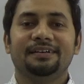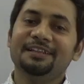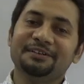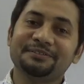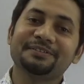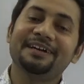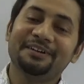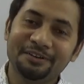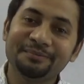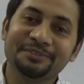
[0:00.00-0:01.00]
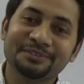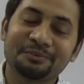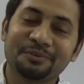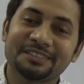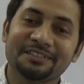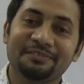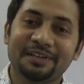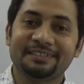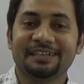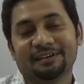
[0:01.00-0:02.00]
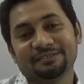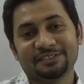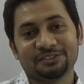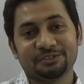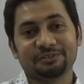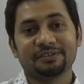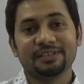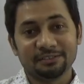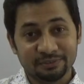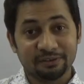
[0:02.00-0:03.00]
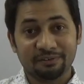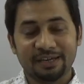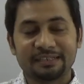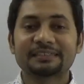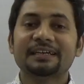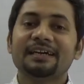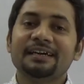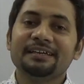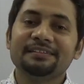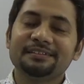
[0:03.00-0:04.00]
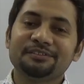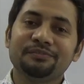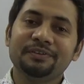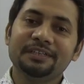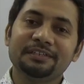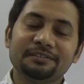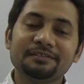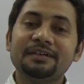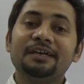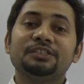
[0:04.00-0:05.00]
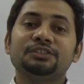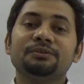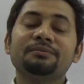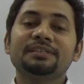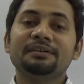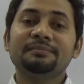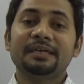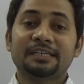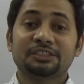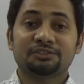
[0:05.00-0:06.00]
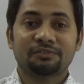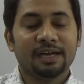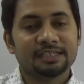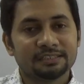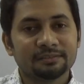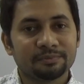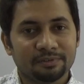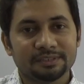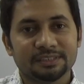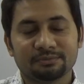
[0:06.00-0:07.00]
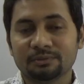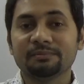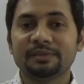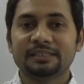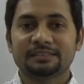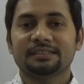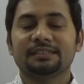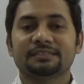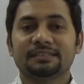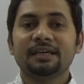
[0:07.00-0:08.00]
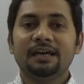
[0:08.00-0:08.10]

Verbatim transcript: Hello, I hope those are watching right now this tutorial doing great. In this video, sodium extraction process will be discussed